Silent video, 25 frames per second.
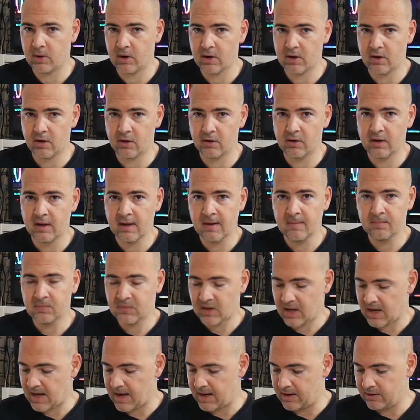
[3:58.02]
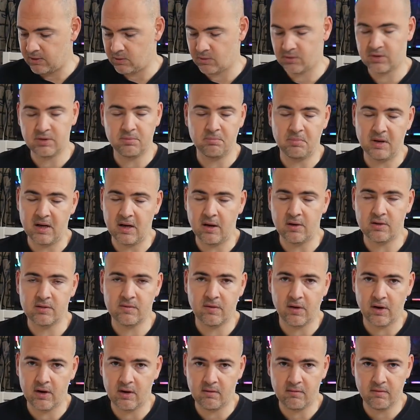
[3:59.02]
icon, and you'll be
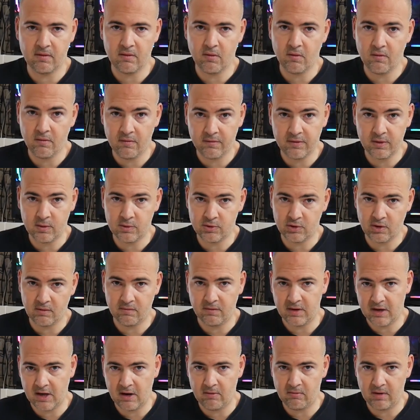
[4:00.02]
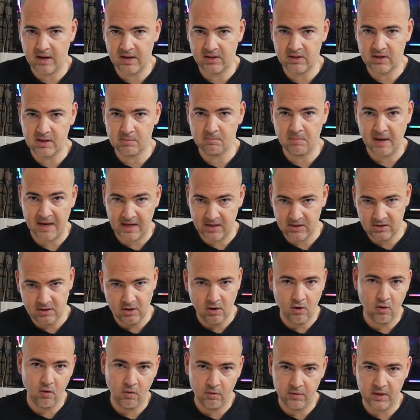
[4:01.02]
notified of future video releases based
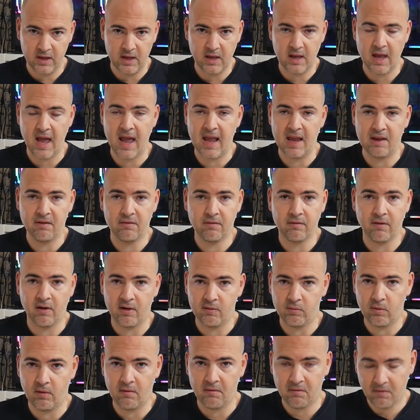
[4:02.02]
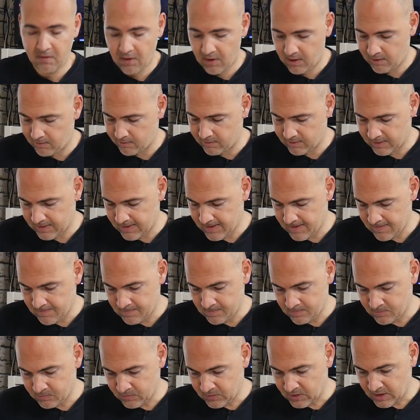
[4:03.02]
on the A515.
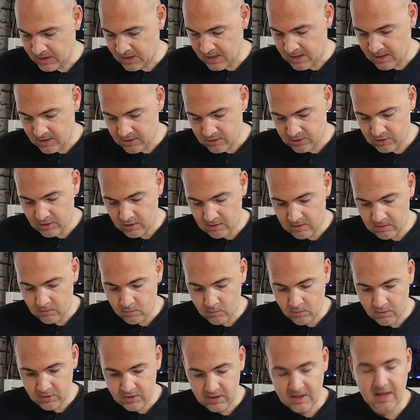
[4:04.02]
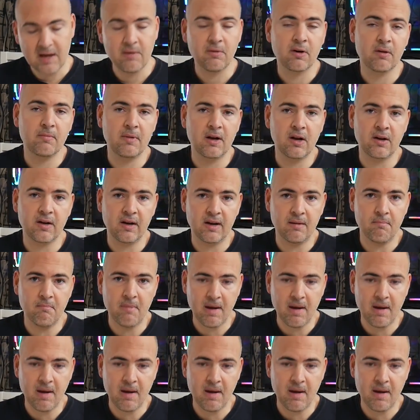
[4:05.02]
So today we're going to be looking at